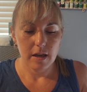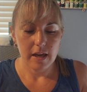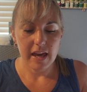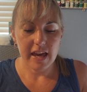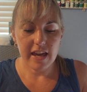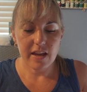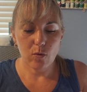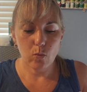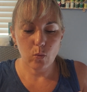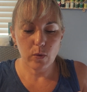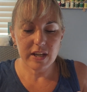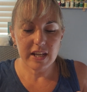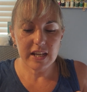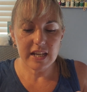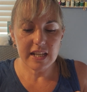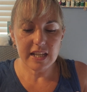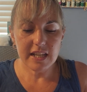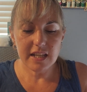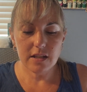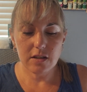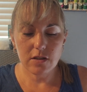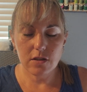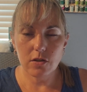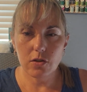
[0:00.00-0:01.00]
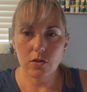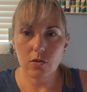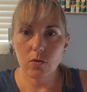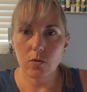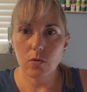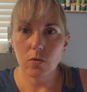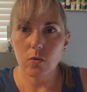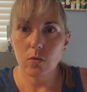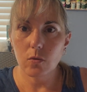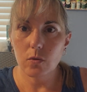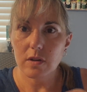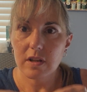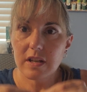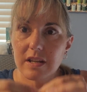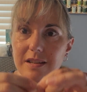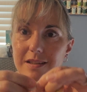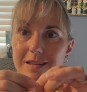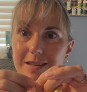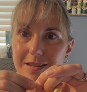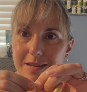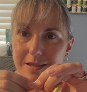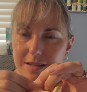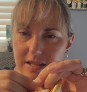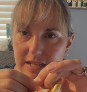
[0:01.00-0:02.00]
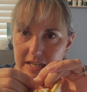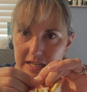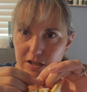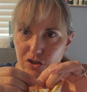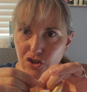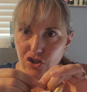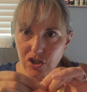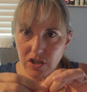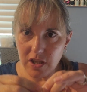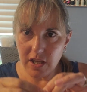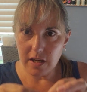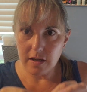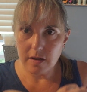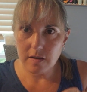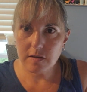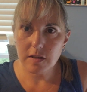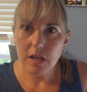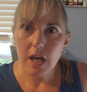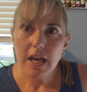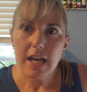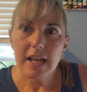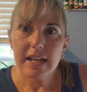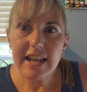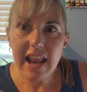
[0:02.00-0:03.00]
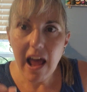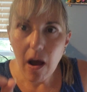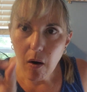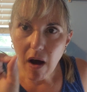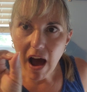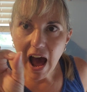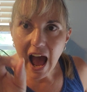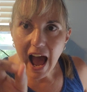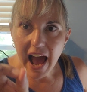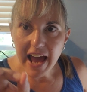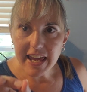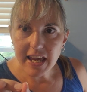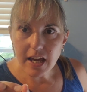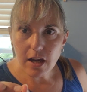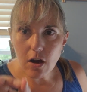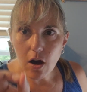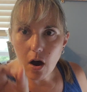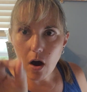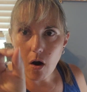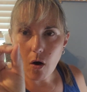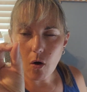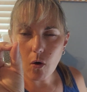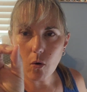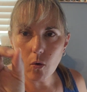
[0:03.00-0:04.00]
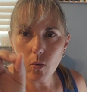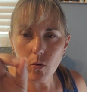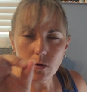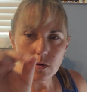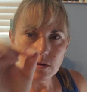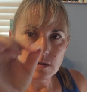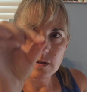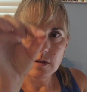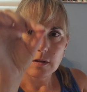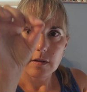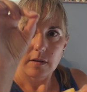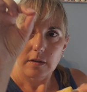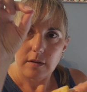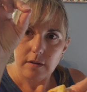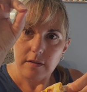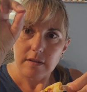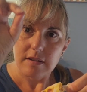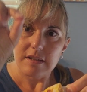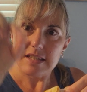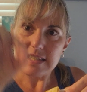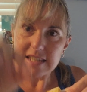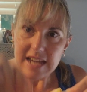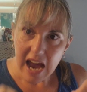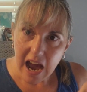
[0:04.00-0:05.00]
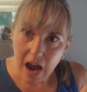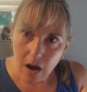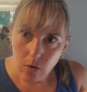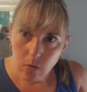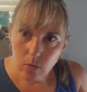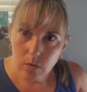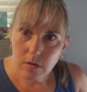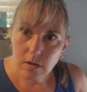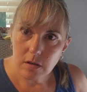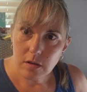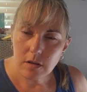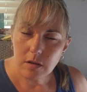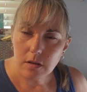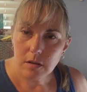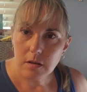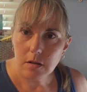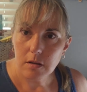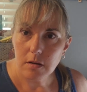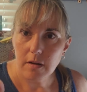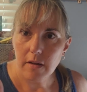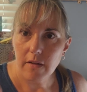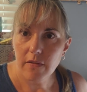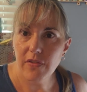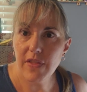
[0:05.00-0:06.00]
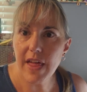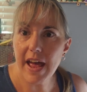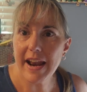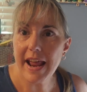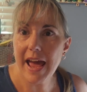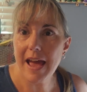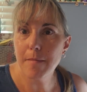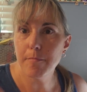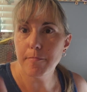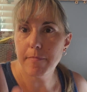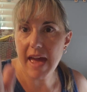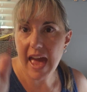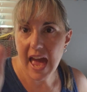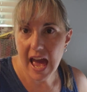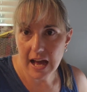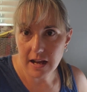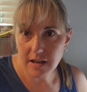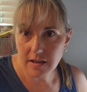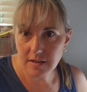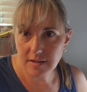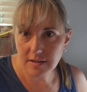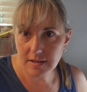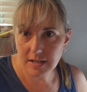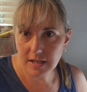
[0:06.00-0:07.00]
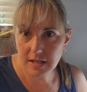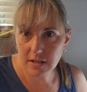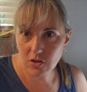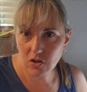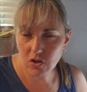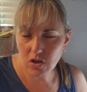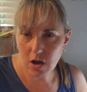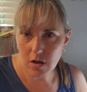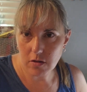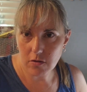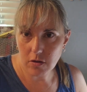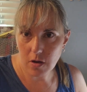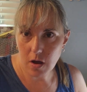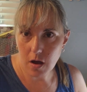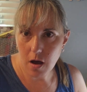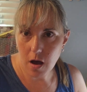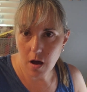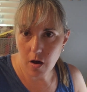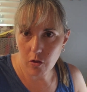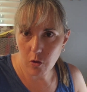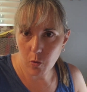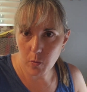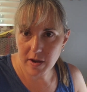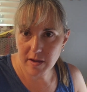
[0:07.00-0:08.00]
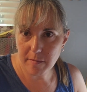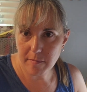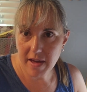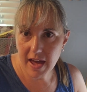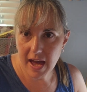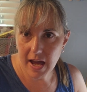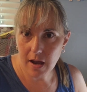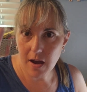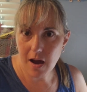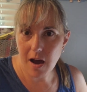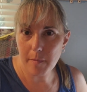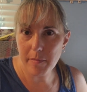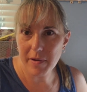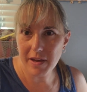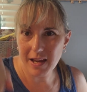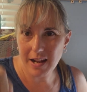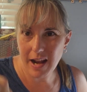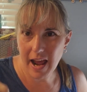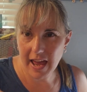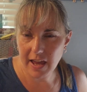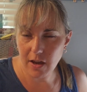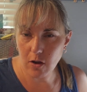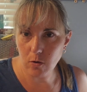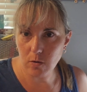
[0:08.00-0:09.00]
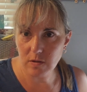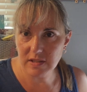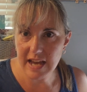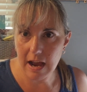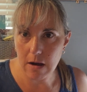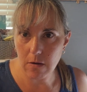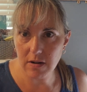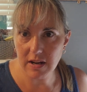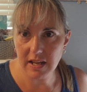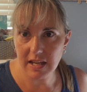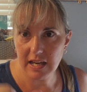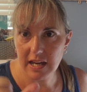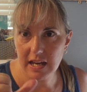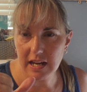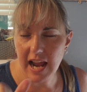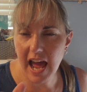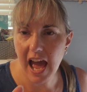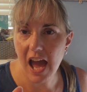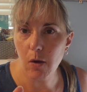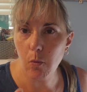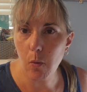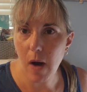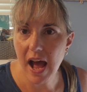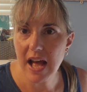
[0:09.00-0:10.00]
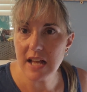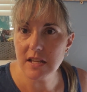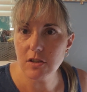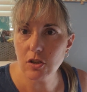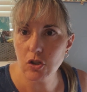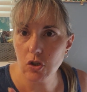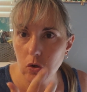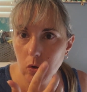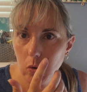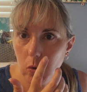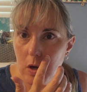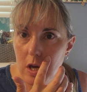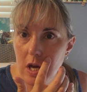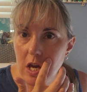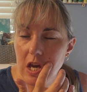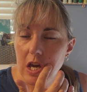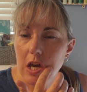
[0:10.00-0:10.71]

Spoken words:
And we need to stitch this. Now I go down, then I back stitch all the way back up, and I go down again. I want to,